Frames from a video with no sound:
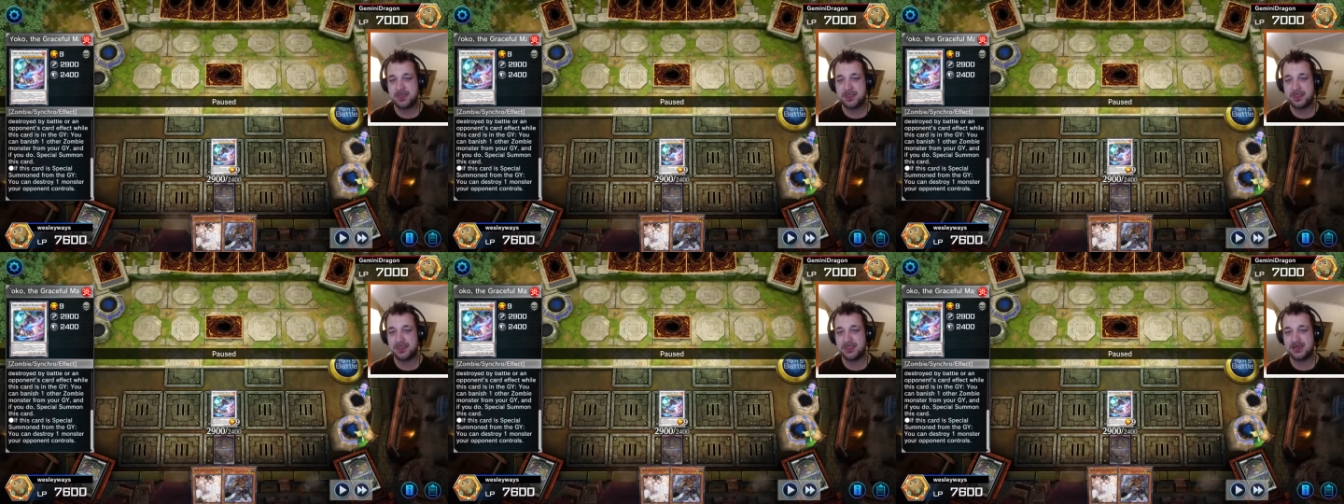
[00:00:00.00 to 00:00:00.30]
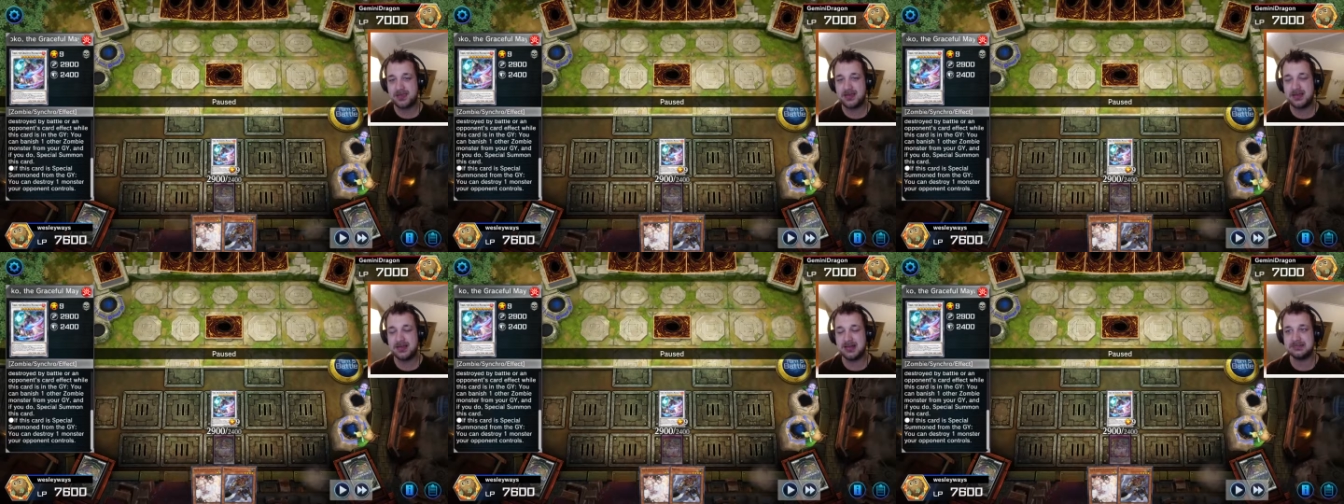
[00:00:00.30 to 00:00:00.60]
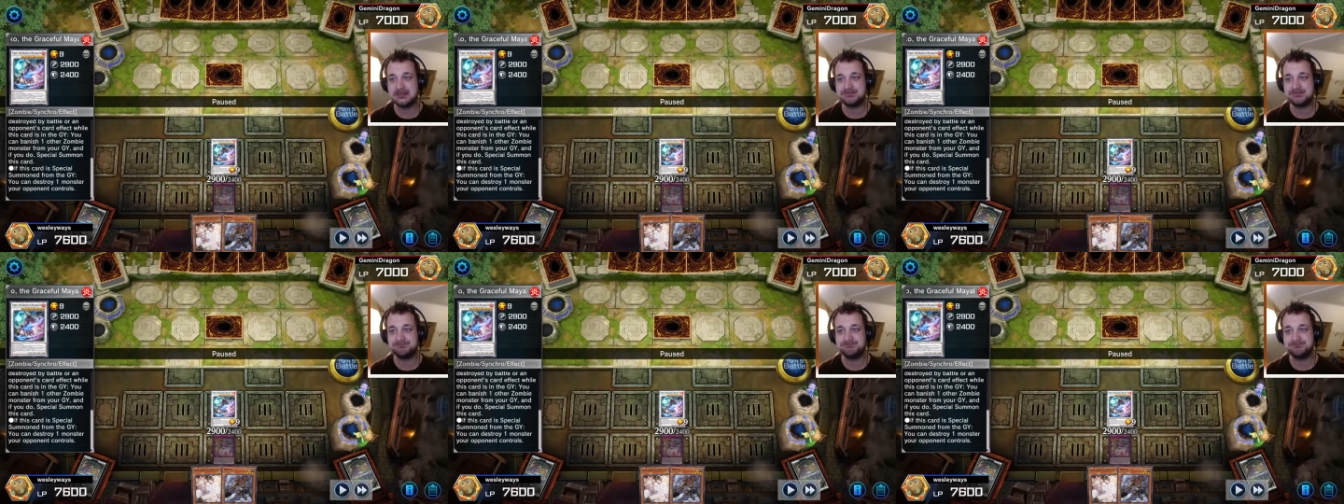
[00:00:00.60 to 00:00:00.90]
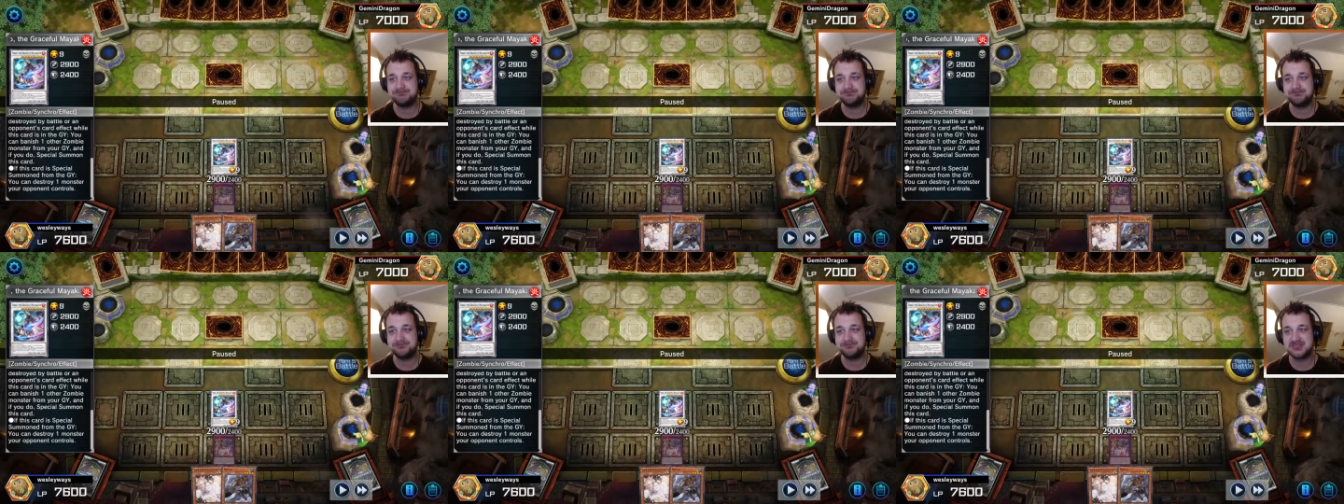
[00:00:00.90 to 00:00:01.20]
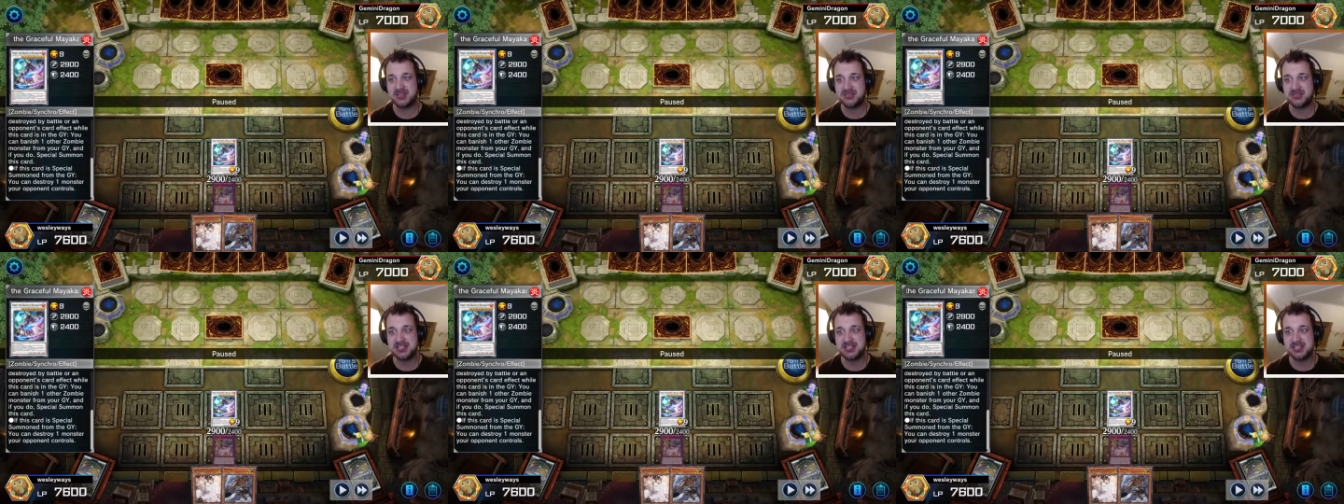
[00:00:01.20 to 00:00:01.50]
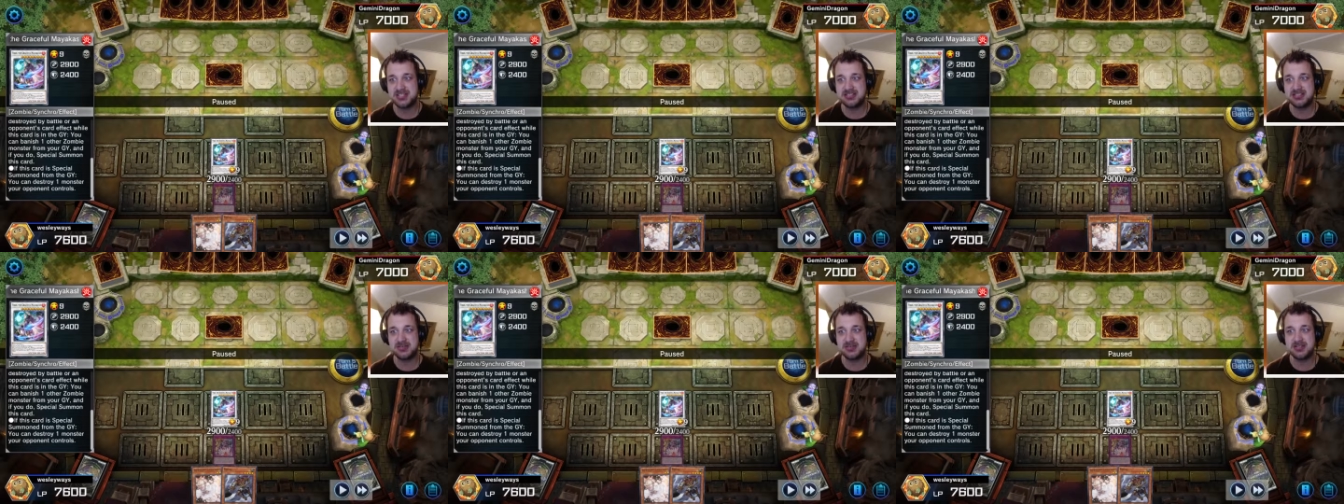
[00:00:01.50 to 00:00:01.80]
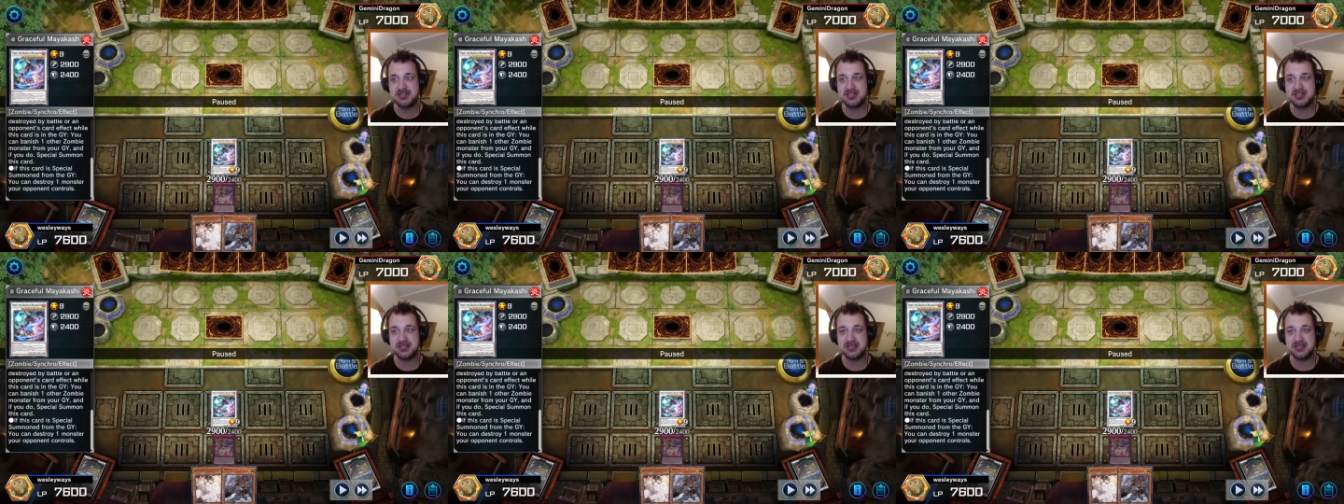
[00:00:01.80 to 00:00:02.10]
Um, on the
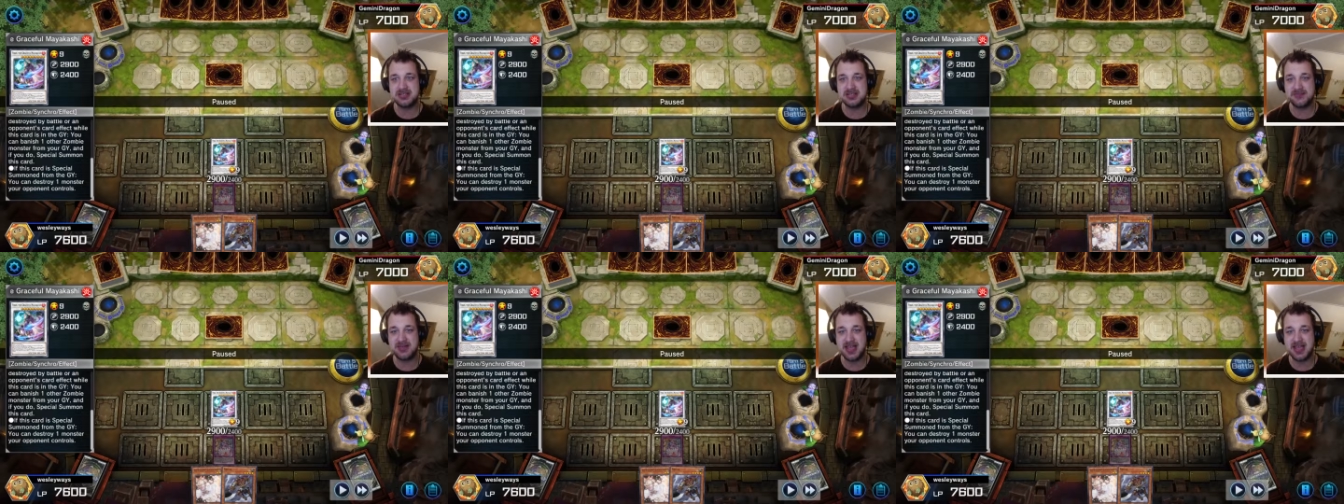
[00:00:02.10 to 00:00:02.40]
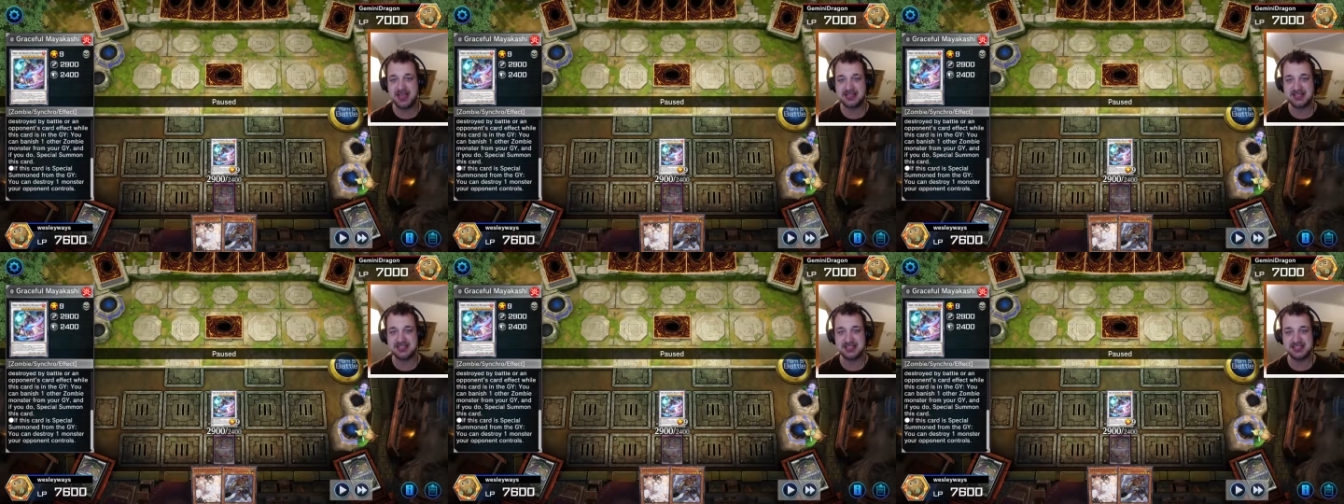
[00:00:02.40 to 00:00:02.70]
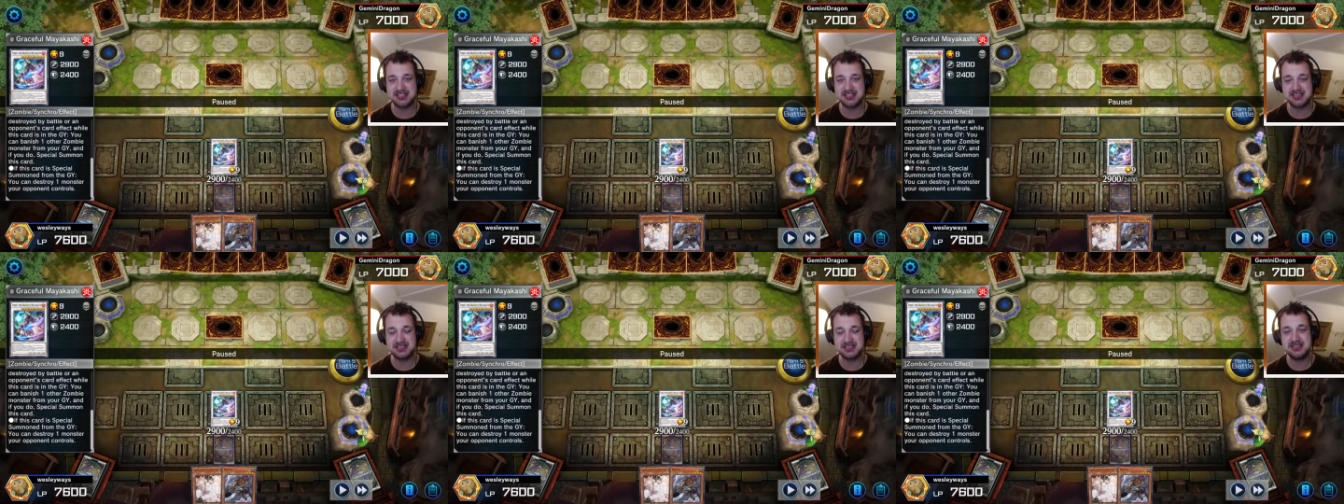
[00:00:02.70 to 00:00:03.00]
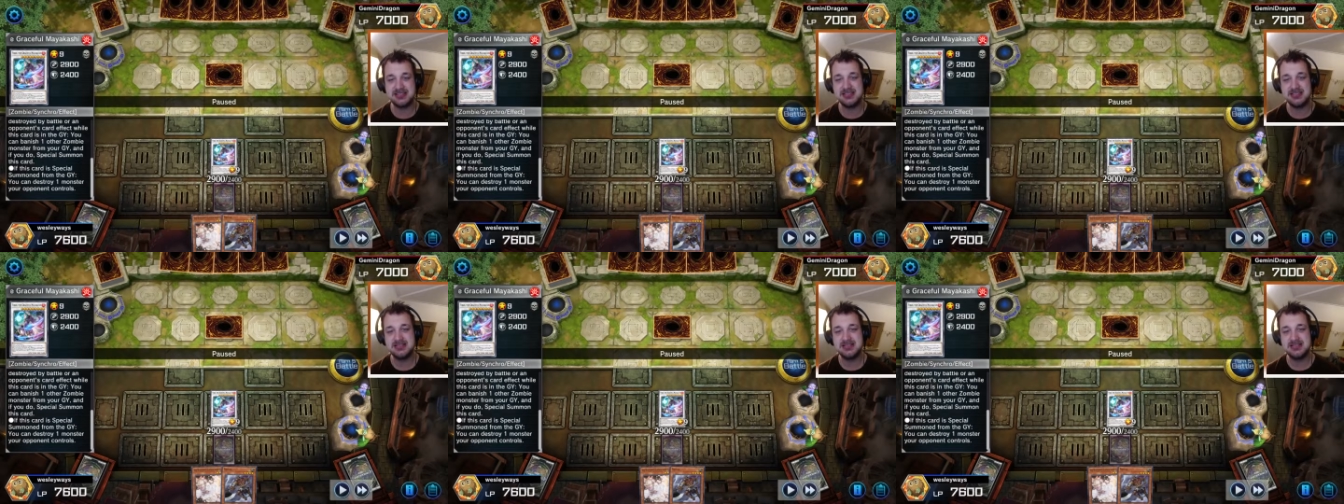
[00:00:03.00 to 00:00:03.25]
secondary effects actually,